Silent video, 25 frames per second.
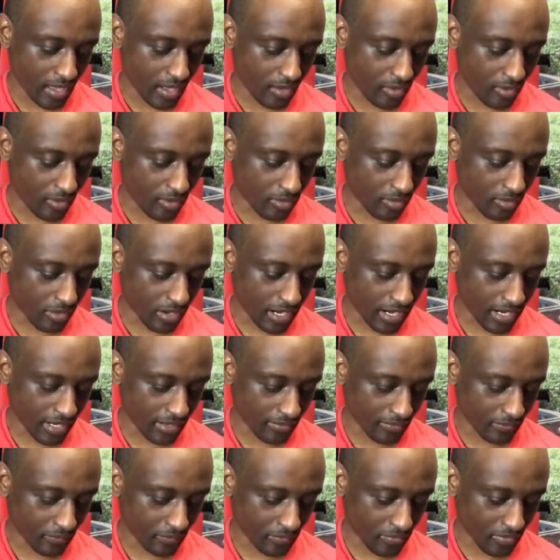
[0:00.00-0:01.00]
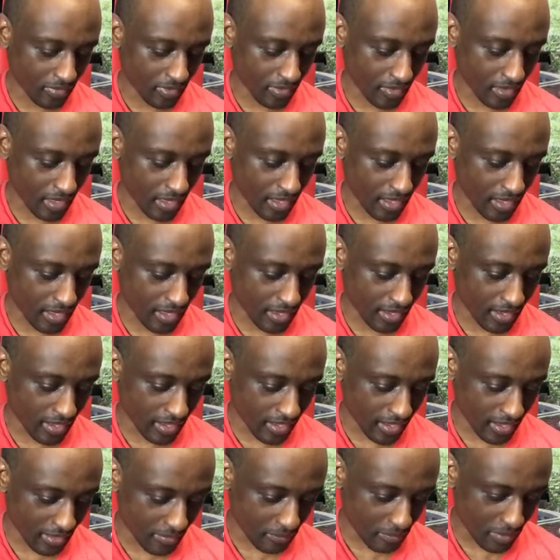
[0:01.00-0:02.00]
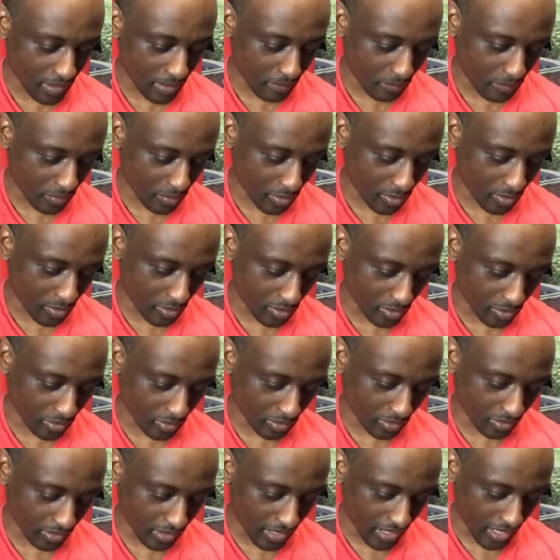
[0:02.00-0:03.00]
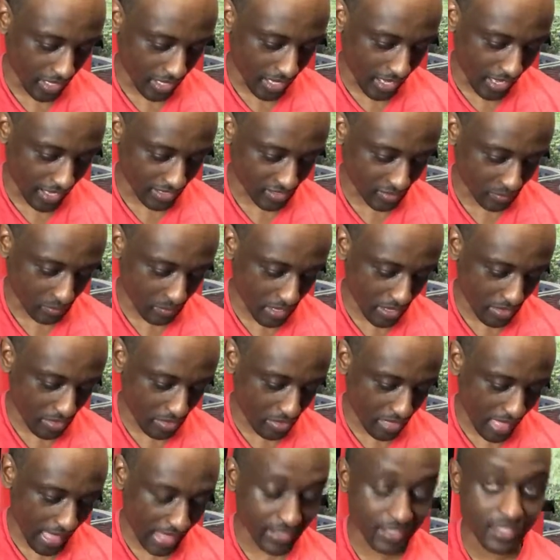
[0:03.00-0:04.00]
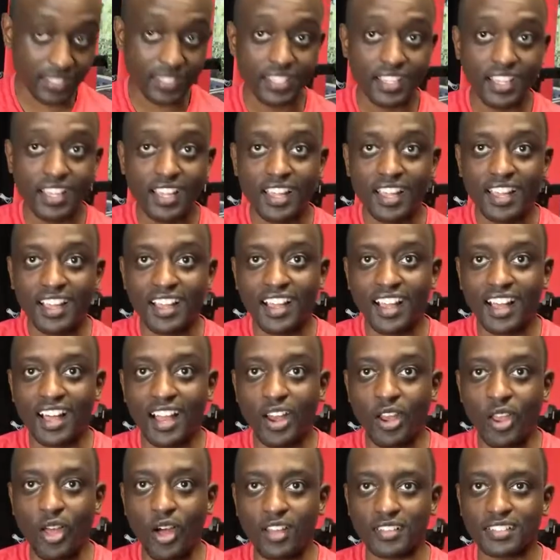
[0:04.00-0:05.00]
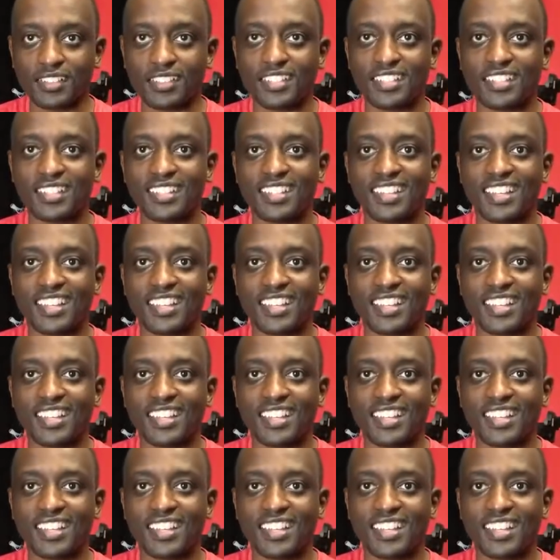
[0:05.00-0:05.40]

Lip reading: All right. People ask me that a lot,